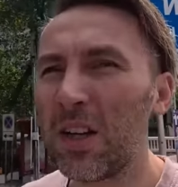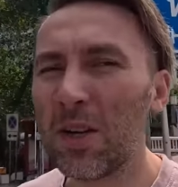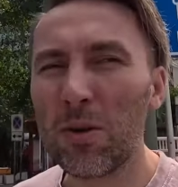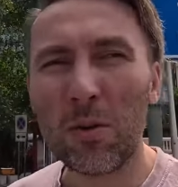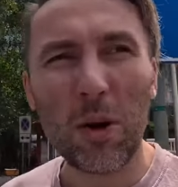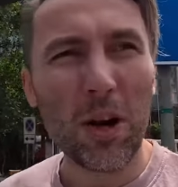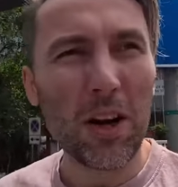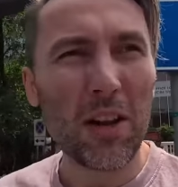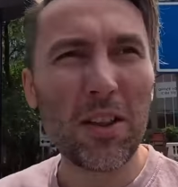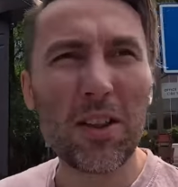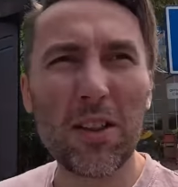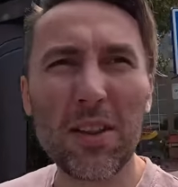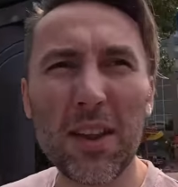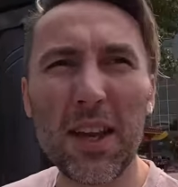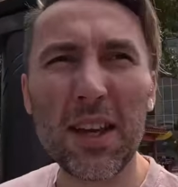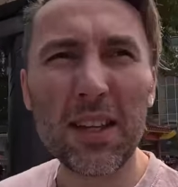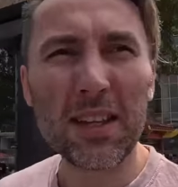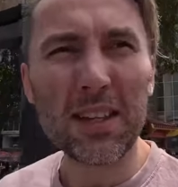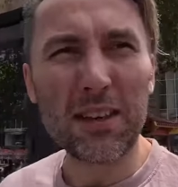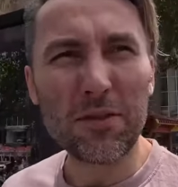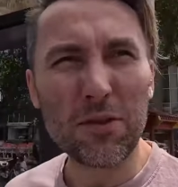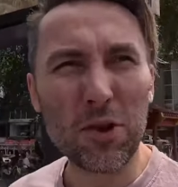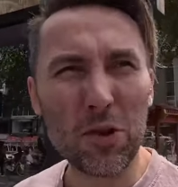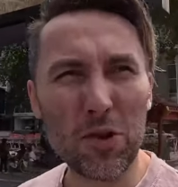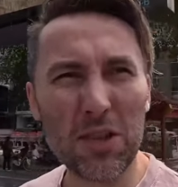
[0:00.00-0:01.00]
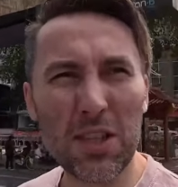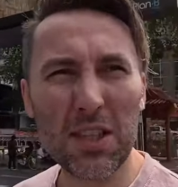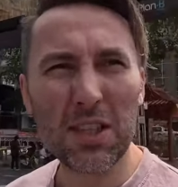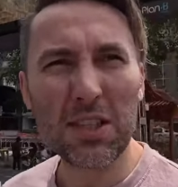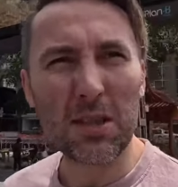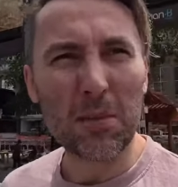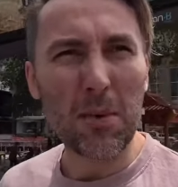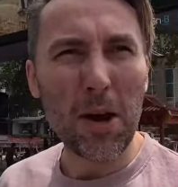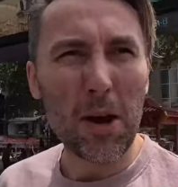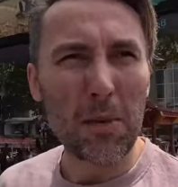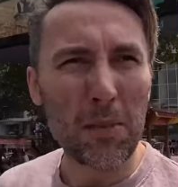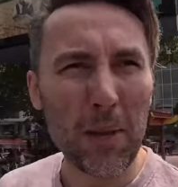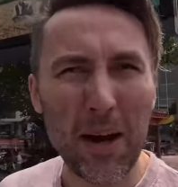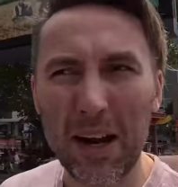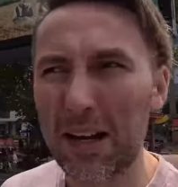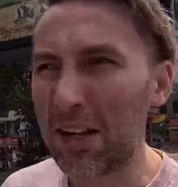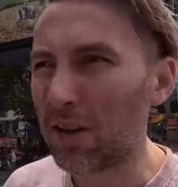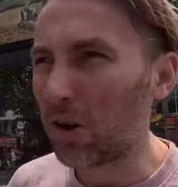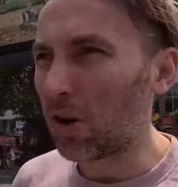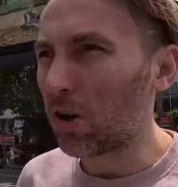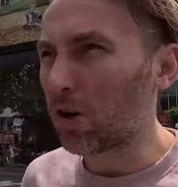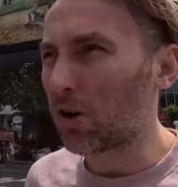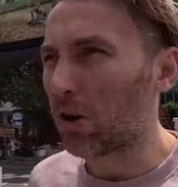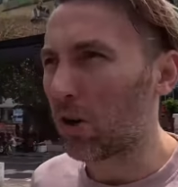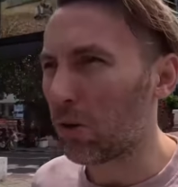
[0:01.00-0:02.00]
one of the things I've noticed about
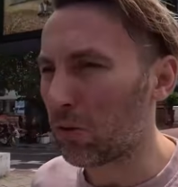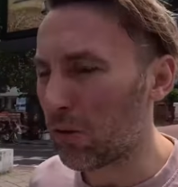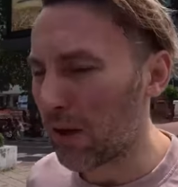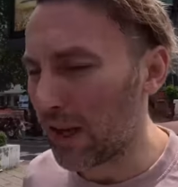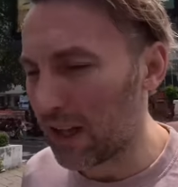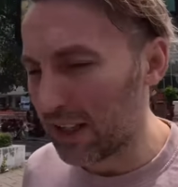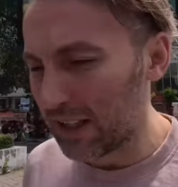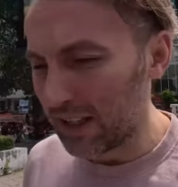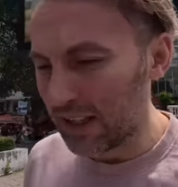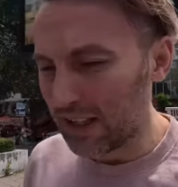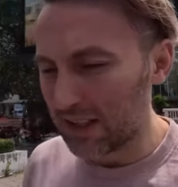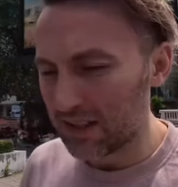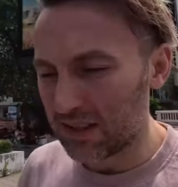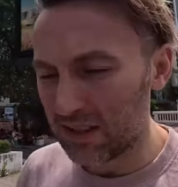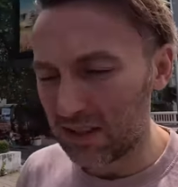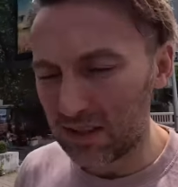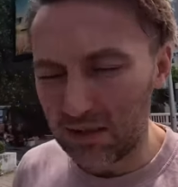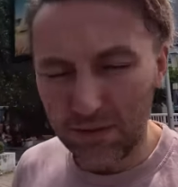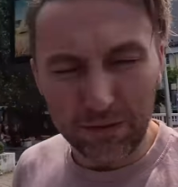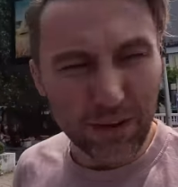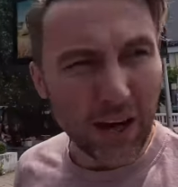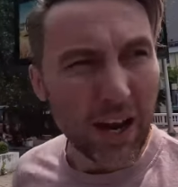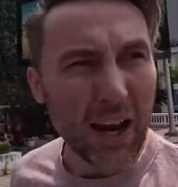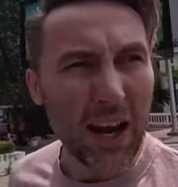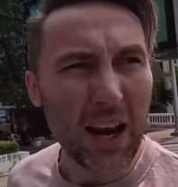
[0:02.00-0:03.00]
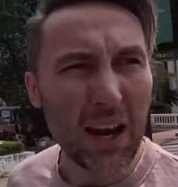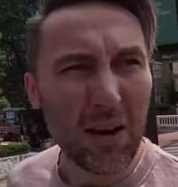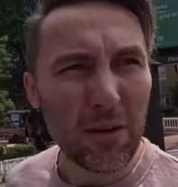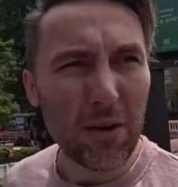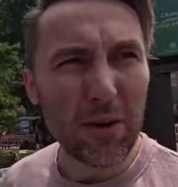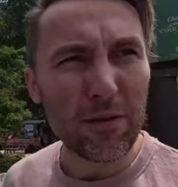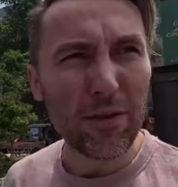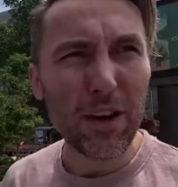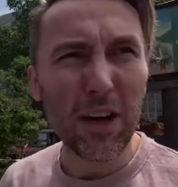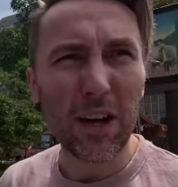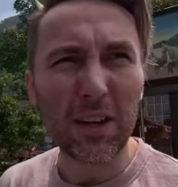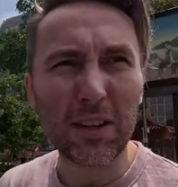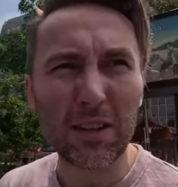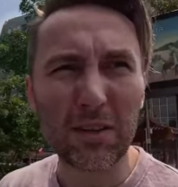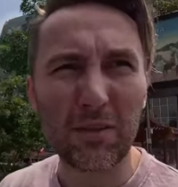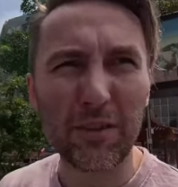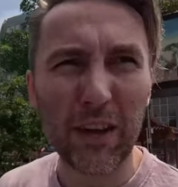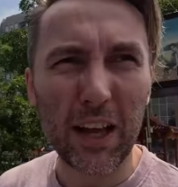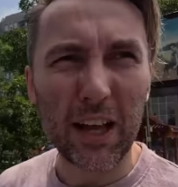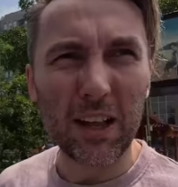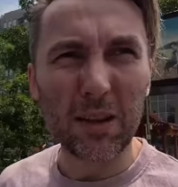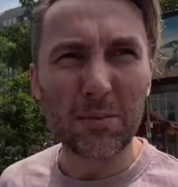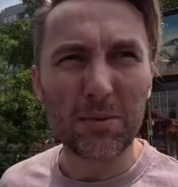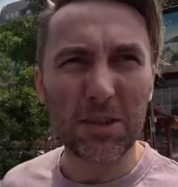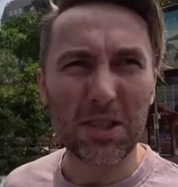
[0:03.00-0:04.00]
Bangkok already is it's very, very
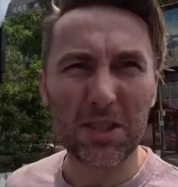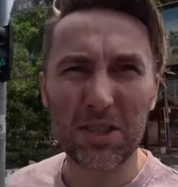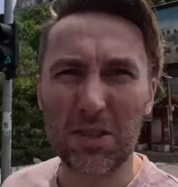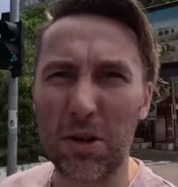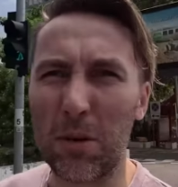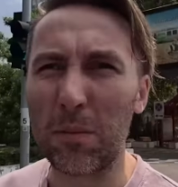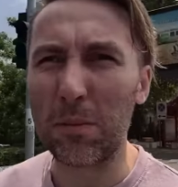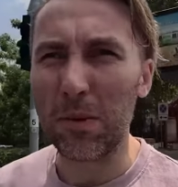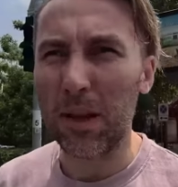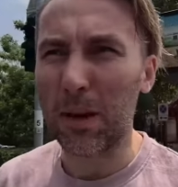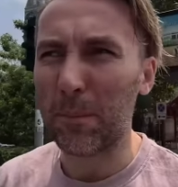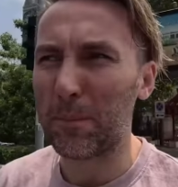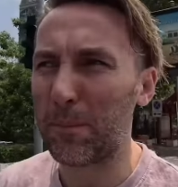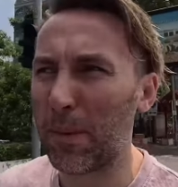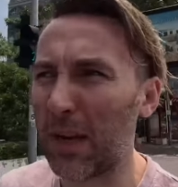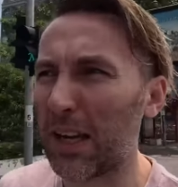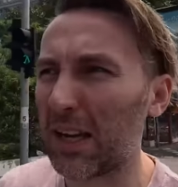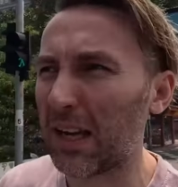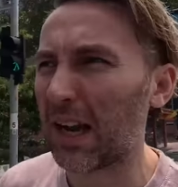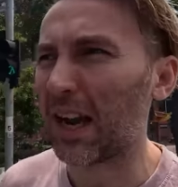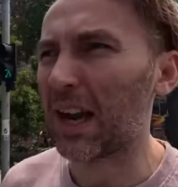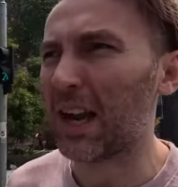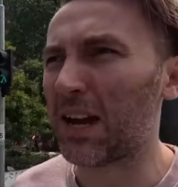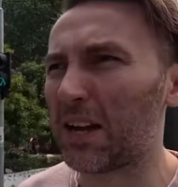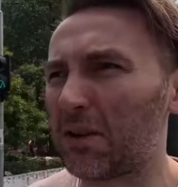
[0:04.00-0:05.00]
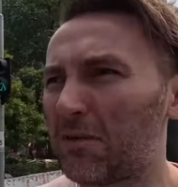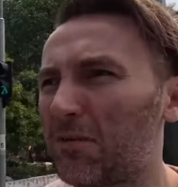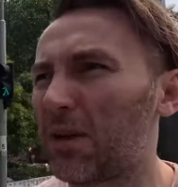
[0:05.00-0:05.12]
developed. It's got like big high